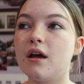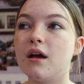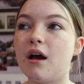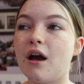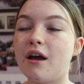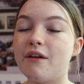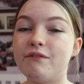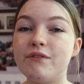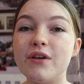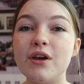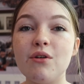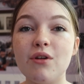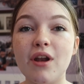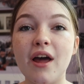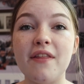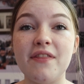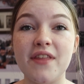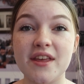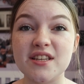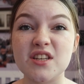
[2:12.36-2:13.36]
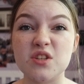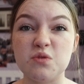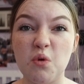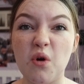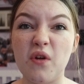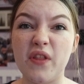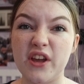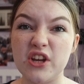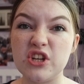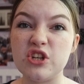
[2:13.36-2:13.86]
I feel like this is
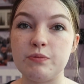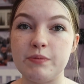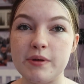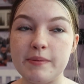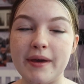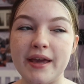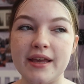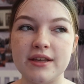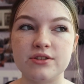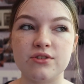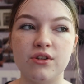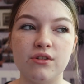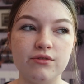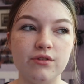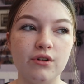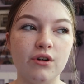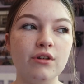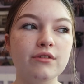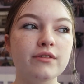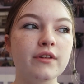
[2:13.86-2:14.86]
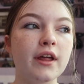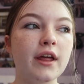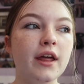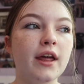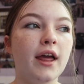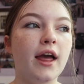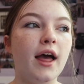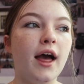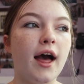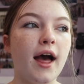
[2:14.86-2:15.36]
what they should be based off of.
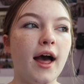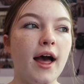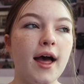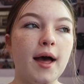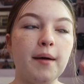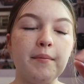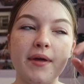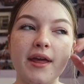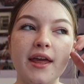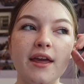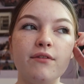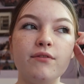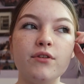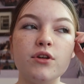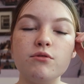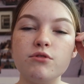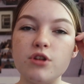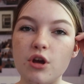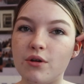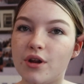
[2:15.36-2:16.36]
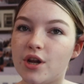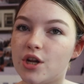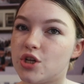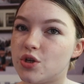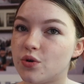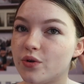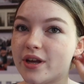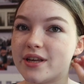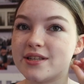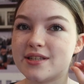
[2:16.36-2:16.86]
If you don't
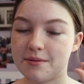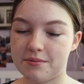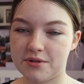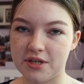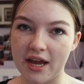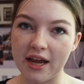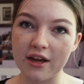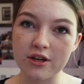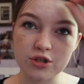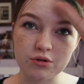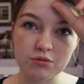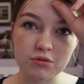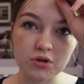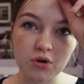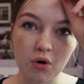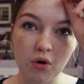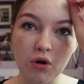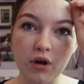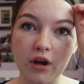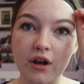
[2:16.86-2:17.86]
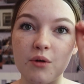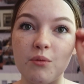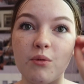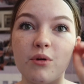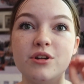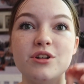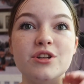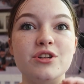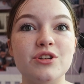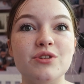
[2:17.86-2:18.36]
enjoy a subject, you're not going to
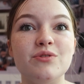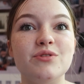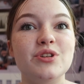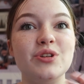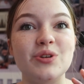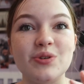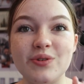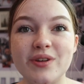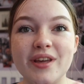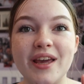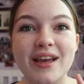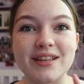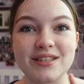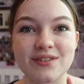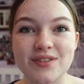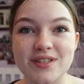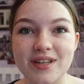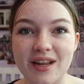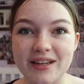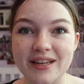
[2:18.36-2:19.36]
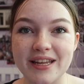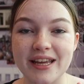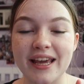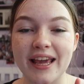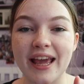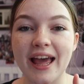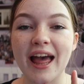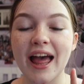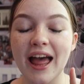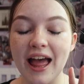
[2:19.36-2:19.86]
want to do 2 years of studying
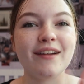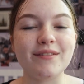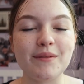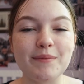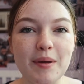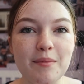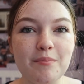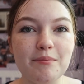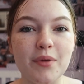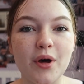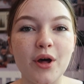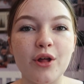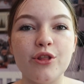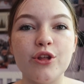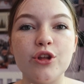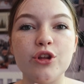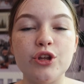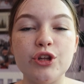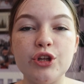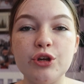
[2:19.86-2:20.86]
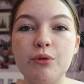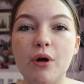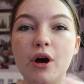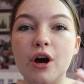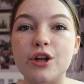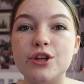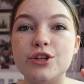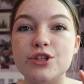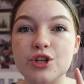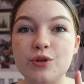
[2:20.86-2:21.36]
it. And remember that you
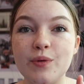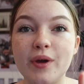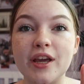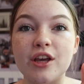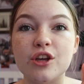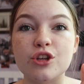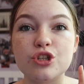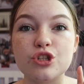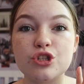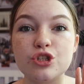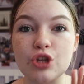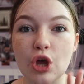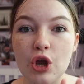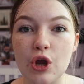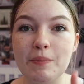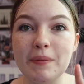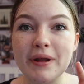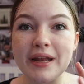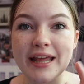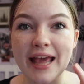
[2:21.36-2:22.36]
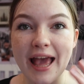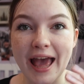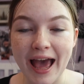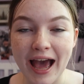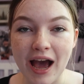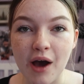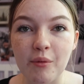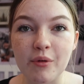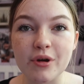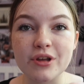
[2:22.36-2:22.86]
are doing so many
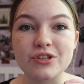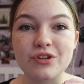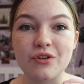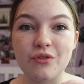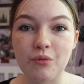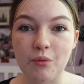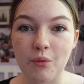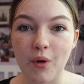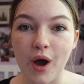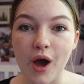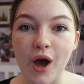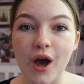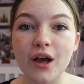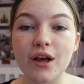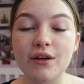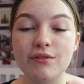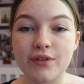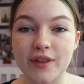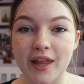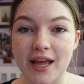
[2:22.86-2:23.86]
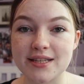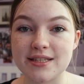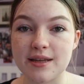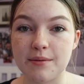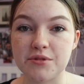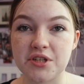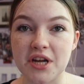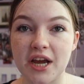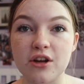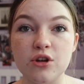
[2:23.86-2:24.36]
hours of work for that
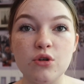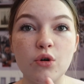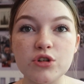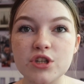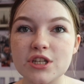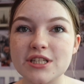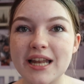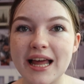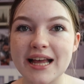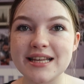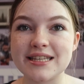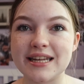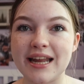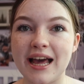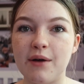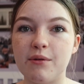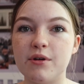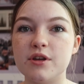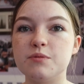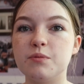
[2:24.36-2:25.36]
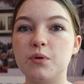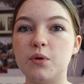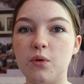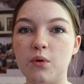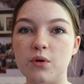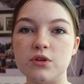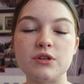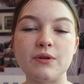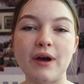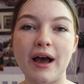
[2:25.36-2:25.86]
subject, not just lesson hours, but
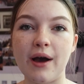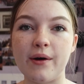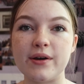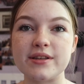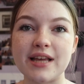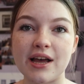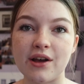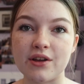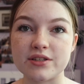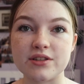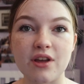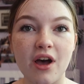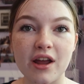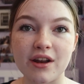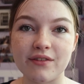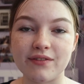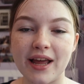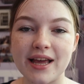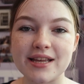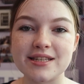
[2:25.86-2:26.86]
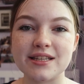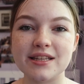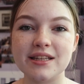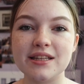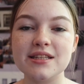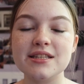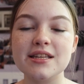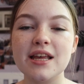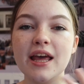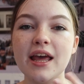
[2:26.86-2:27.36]
also hours outside of
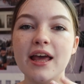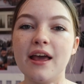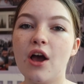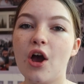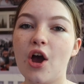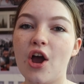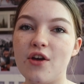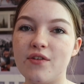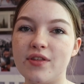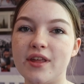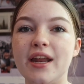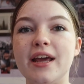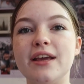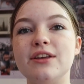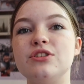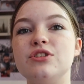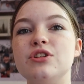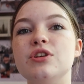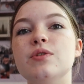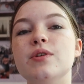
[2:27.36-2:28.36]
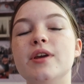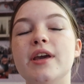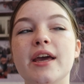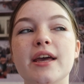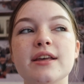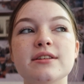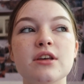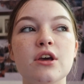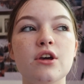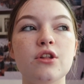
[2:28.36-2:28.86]
lessons over the next 2
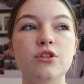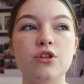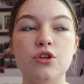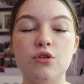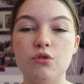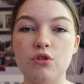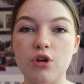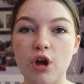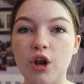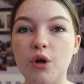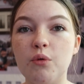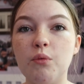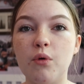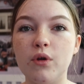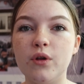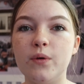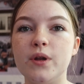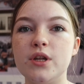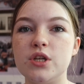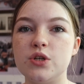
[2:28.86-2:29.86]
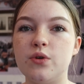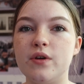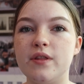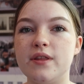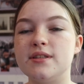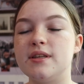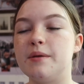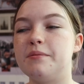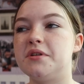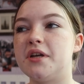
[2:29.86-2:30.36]
years, that you're going to want to enjoy the
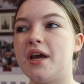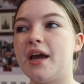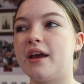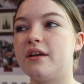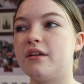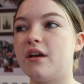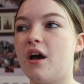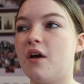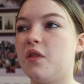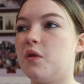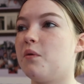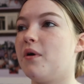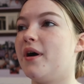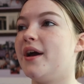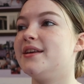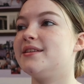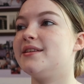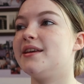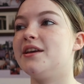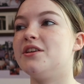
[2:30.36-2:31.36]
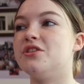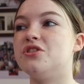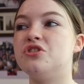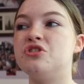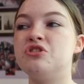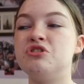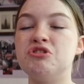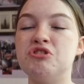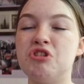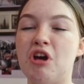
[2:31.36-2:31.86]
subject. Otherwise,
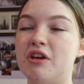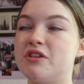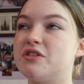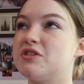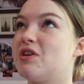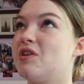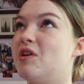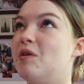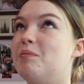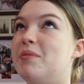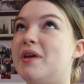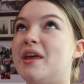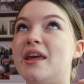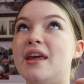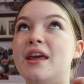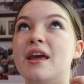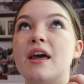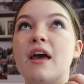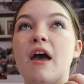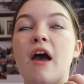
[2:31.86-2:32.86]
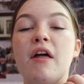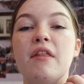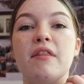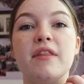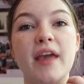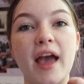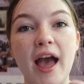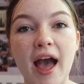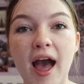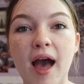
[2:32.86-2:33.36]
it's just going to be
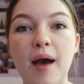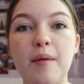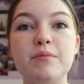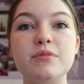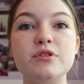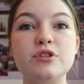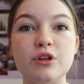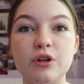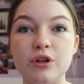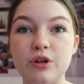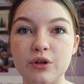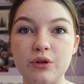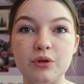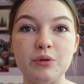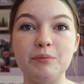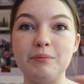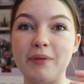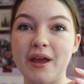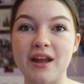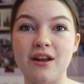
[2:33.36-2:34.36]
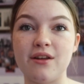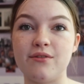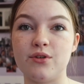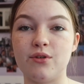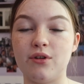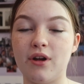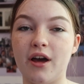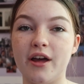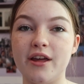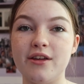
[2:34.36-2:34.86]
the absolute bane of
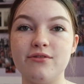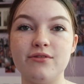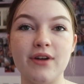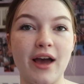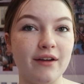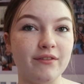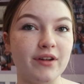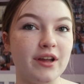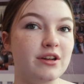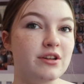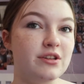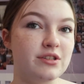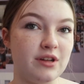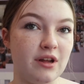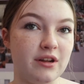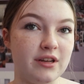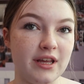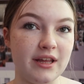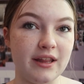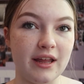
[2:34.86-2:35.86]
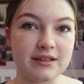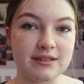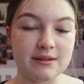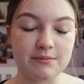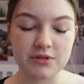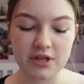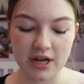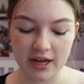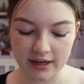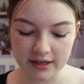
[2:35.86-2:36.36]
your life having to study that
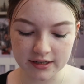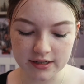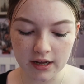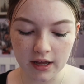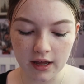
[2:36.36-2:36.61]
subject.